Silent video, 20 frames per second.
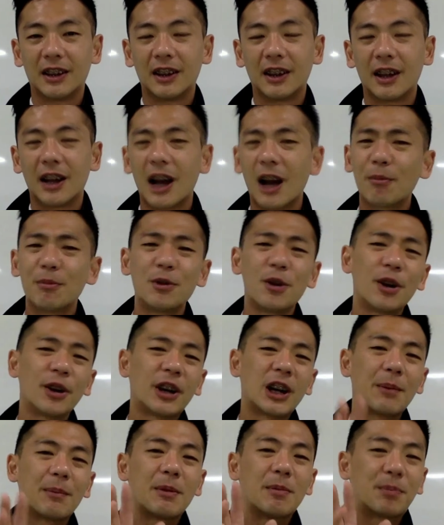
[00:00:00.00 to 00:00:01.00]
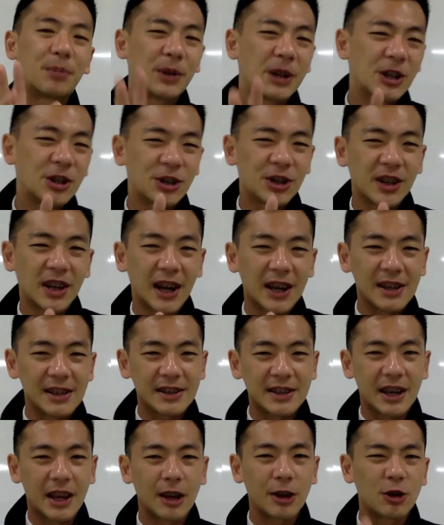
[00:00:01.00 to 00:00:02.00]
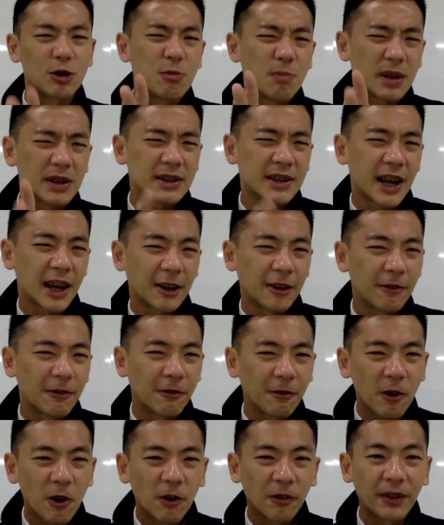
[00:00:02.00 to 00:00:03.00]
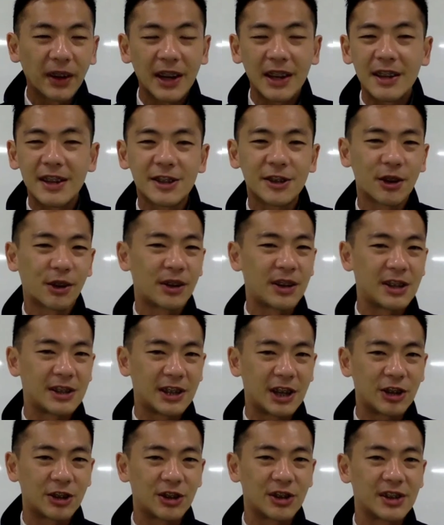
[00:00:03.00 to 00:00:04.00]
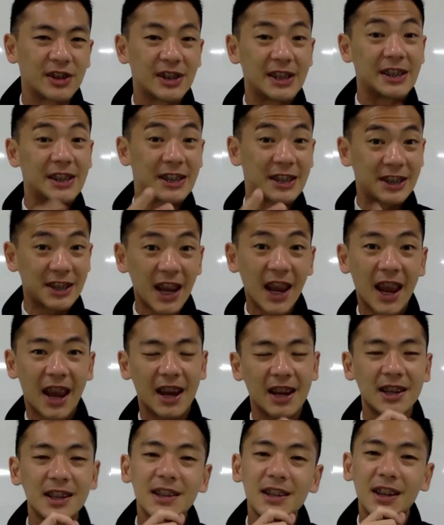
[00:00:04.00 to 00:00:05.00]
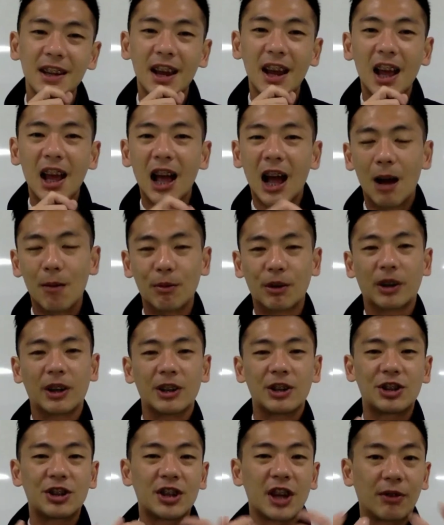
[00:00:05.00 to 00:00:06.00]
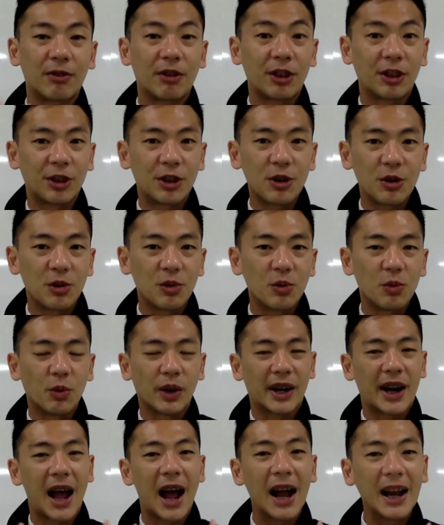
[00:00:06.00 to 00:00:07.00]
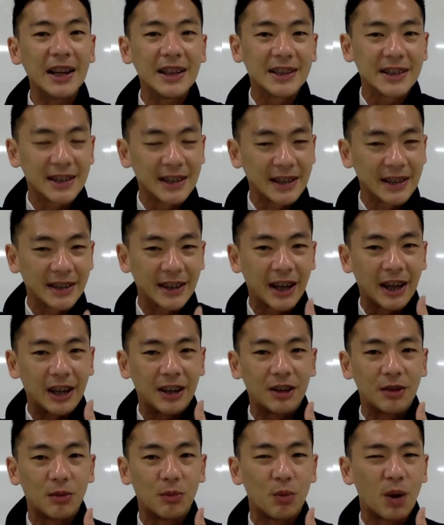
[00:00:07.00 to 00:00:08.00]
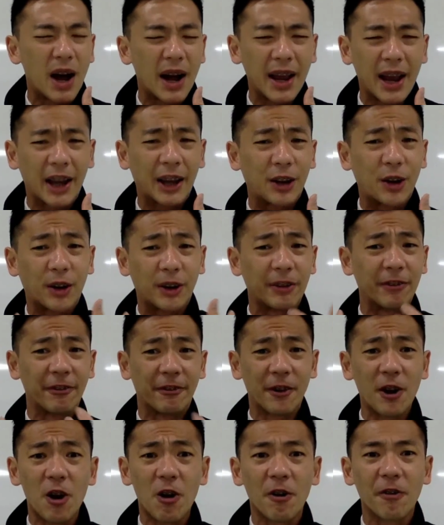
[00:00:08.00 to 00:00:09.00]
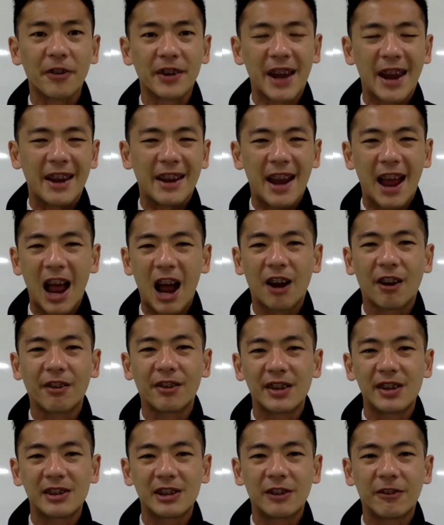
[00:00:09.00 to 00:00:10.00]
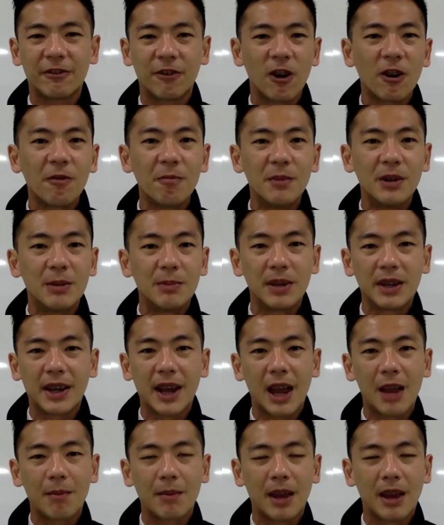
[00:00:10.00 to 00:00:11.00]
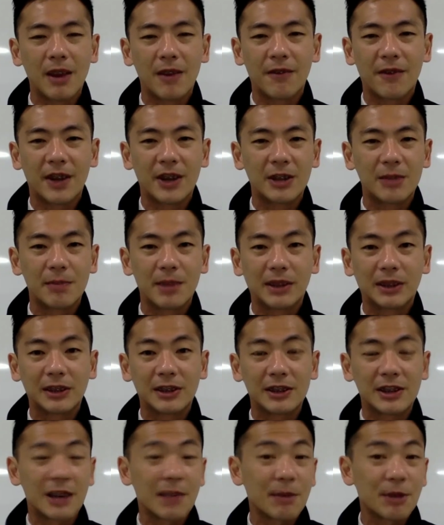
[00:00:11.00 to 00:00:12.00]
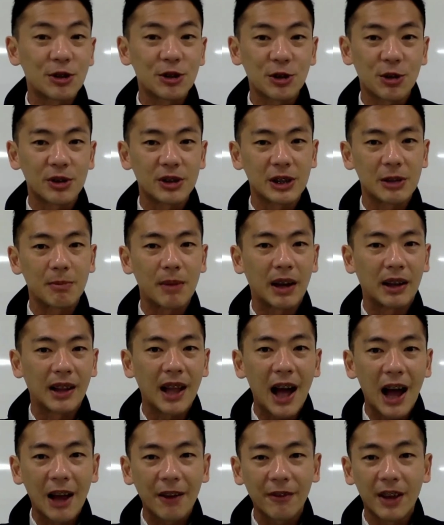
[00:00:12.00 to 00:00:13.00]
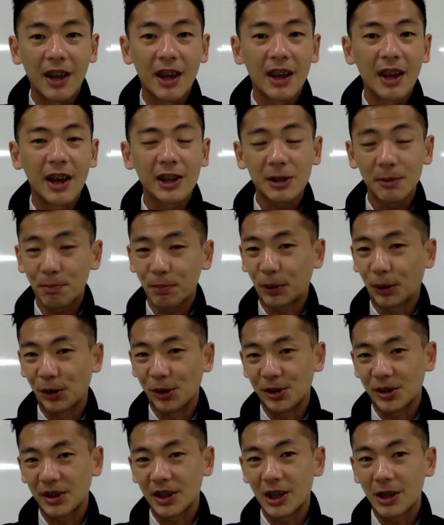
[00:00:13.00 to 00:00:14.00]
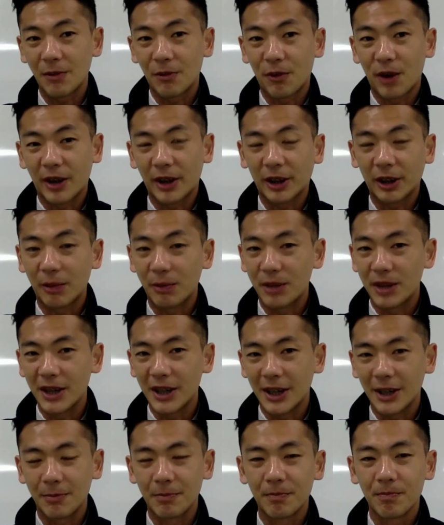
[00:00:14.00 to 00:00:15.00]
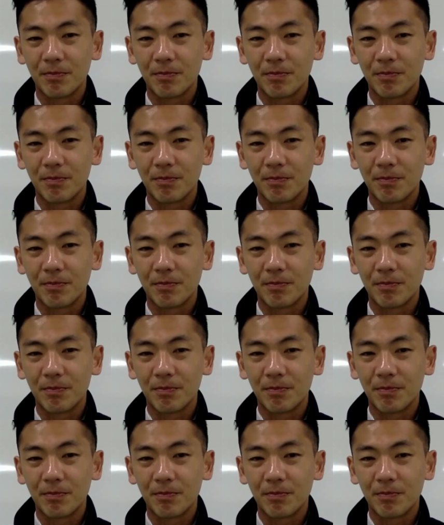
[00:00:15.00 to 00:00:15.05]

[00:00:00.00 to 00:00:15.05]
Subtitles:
I'm not going to be preachy and say you must get involved in these organizations. Instead, I'm going to share with you what I did and why I got involved, and how this involvement became a fundamental stepping stone in my life as a person in a wider community.